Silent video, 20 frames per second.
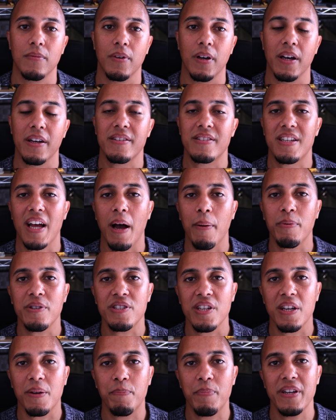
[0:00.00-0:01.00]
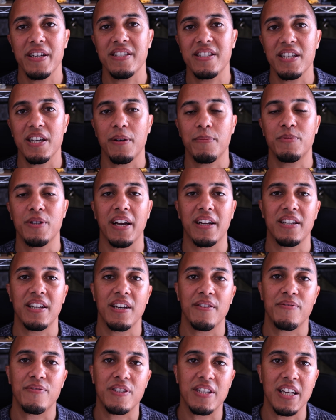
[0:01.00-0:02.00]
Establishing PC
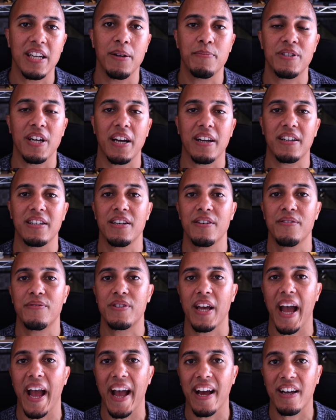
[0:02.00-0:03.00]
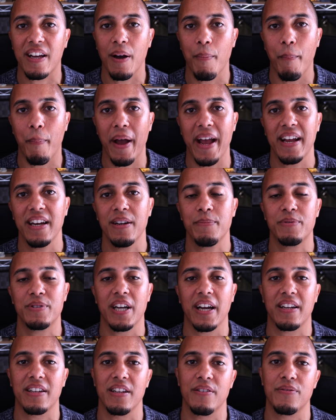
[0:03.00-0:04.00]
objectives, scene objectives, and campaign
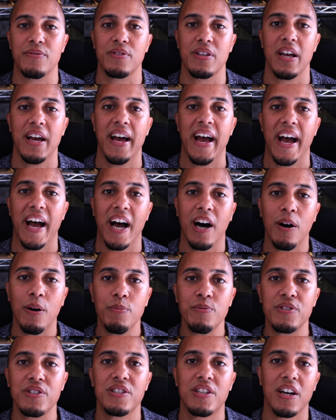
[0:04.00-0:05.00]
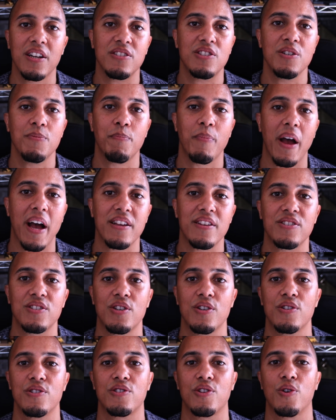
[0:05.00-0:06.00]
objectives helps dungeon
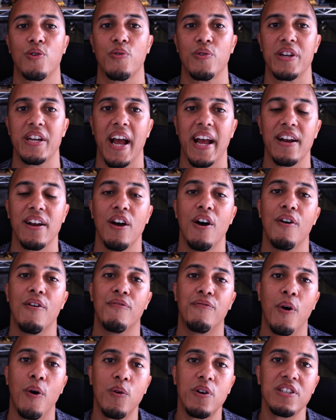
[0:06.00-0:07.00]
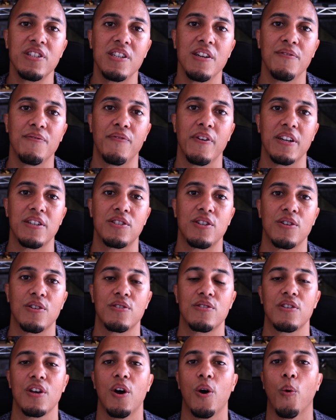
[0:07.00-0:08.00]
masters create focused
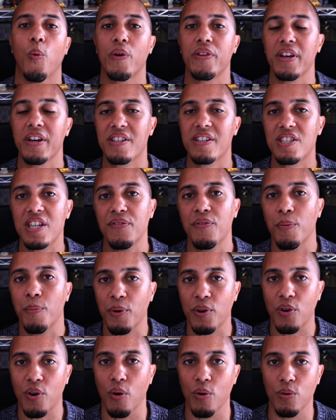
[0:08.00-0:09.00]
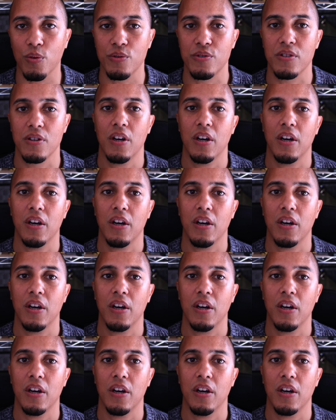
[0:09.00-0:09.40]
adventures with achievable goals.